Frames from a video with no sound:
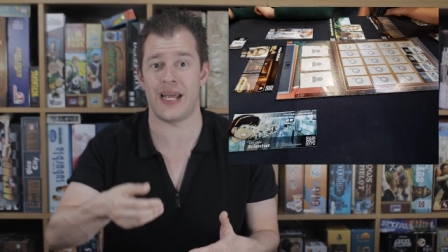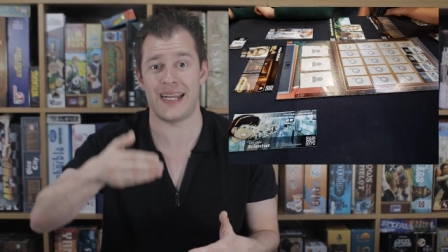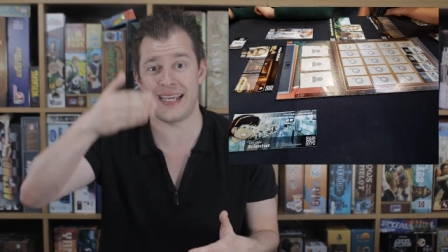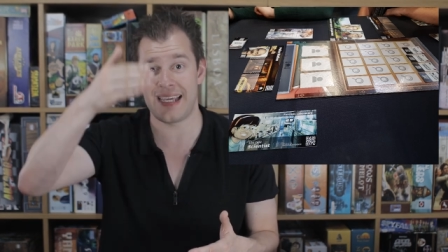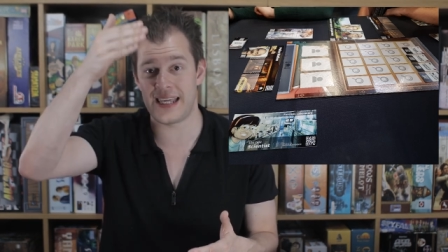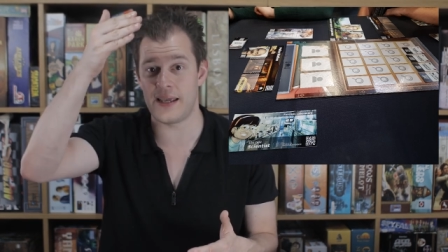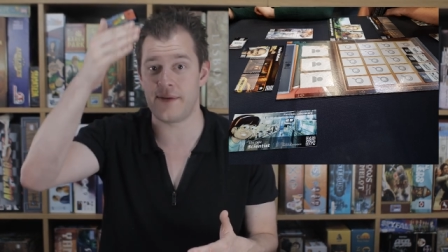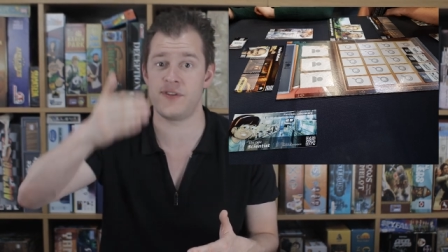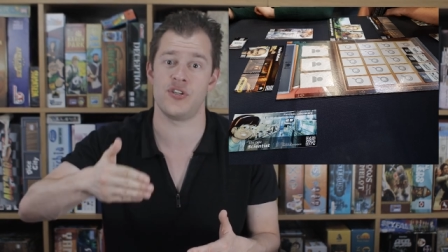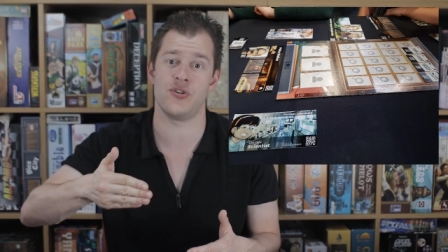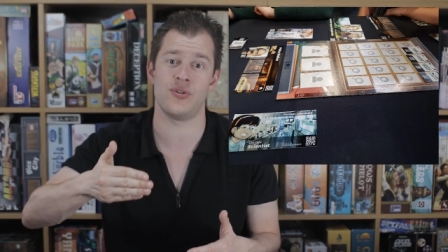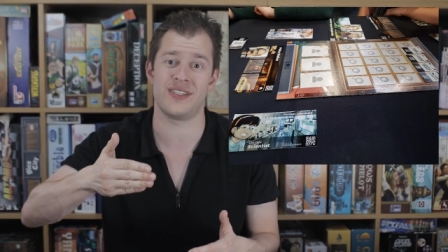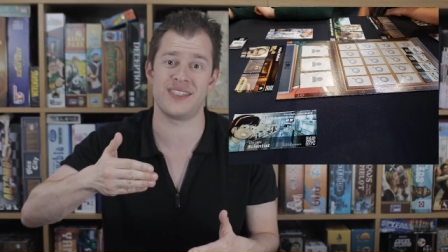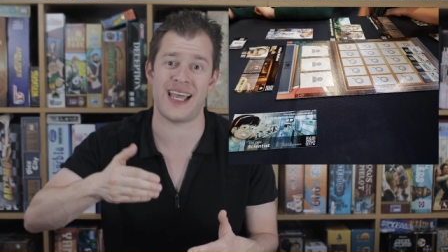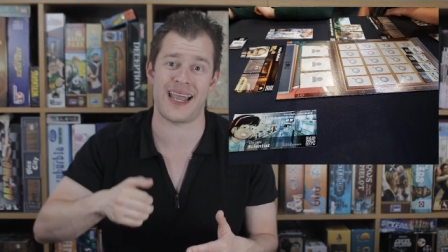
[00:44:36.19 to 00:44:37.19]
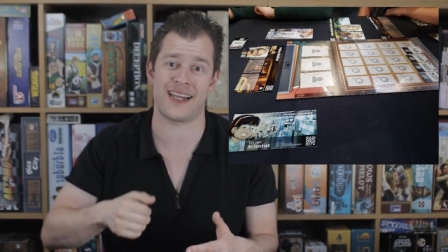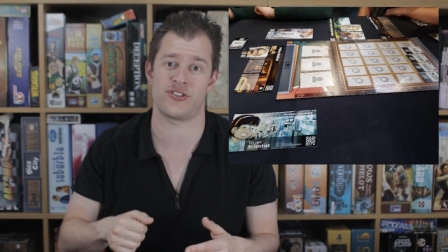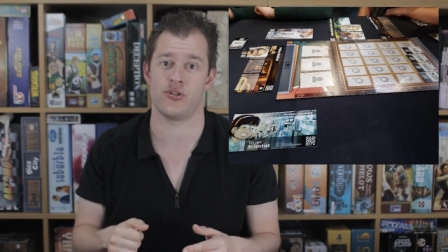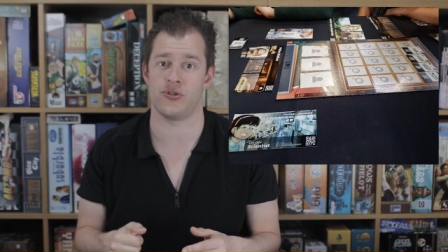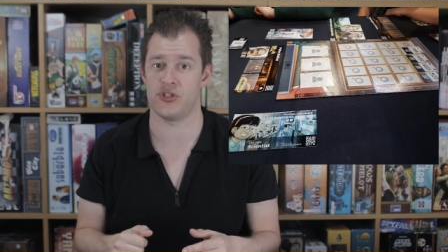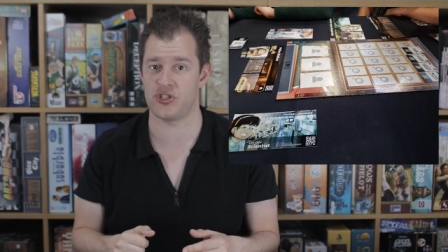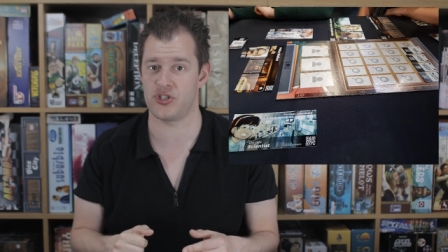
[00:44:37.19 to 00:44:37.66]
and it gives you the text
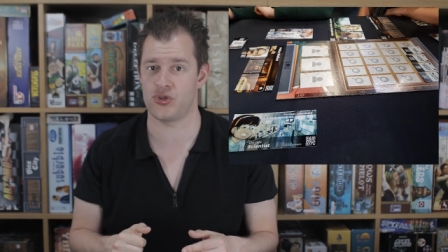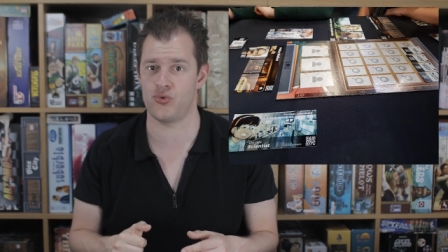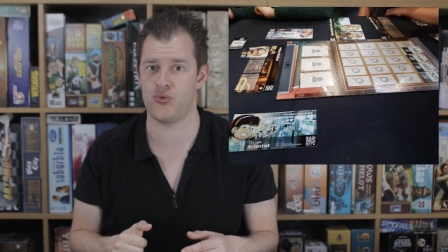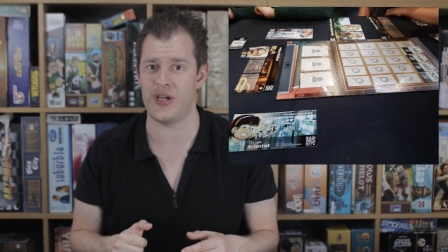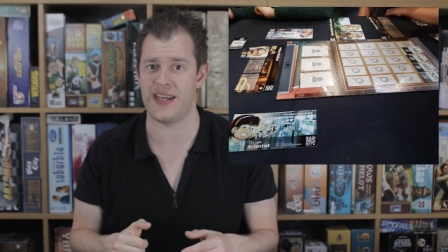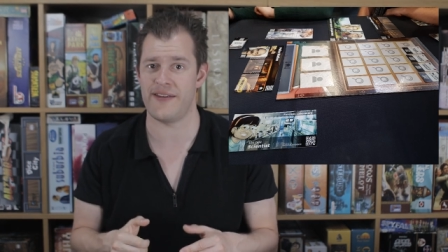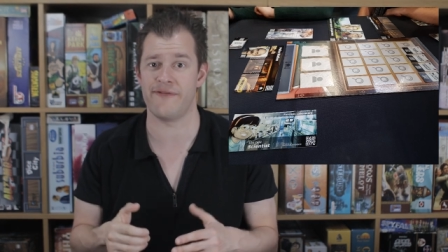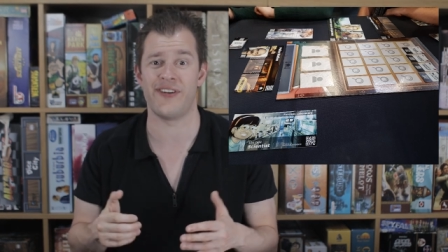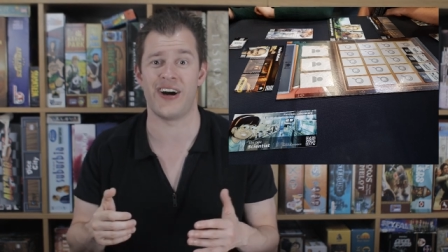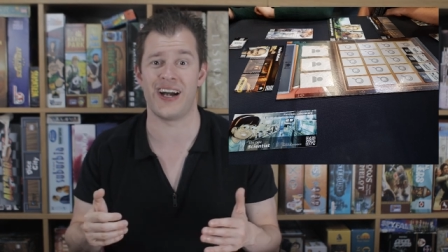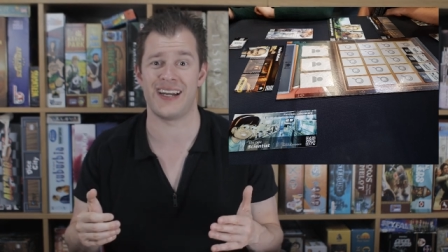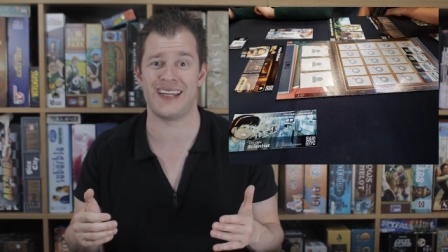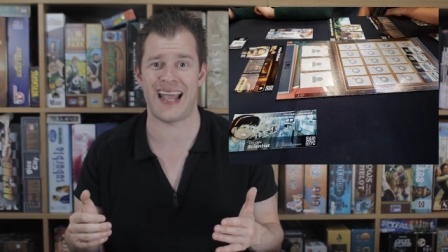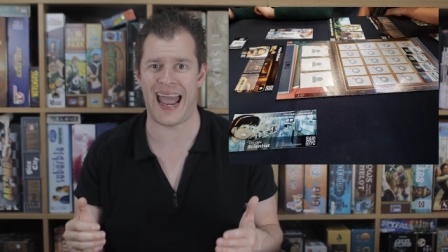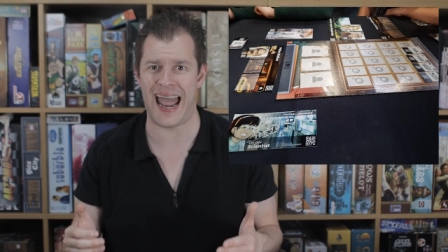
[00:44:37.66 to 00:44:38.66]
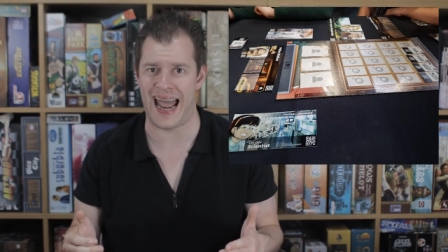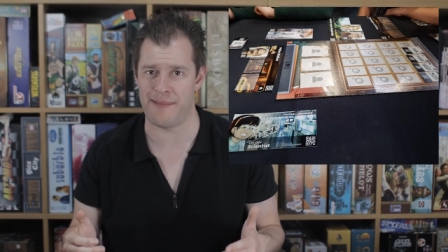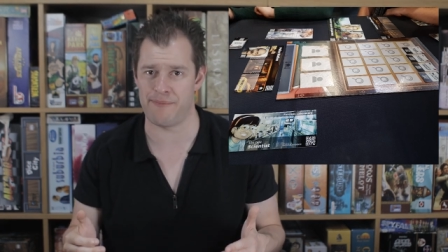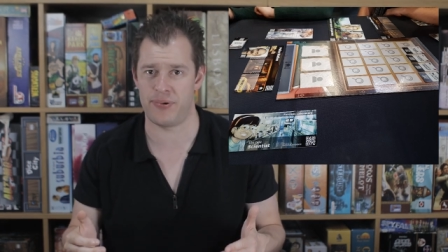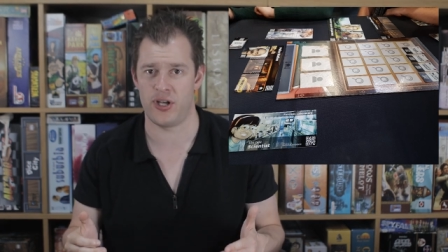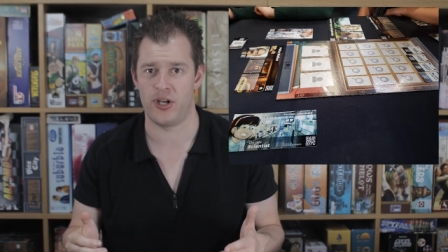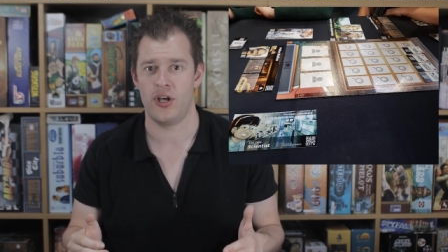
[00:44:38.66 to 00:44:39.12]
on the screen via an
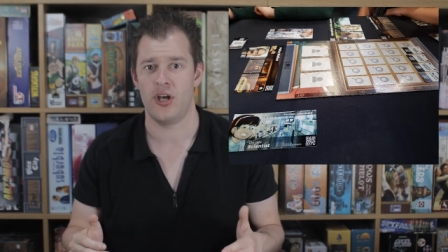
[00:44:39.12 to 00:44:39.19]
app.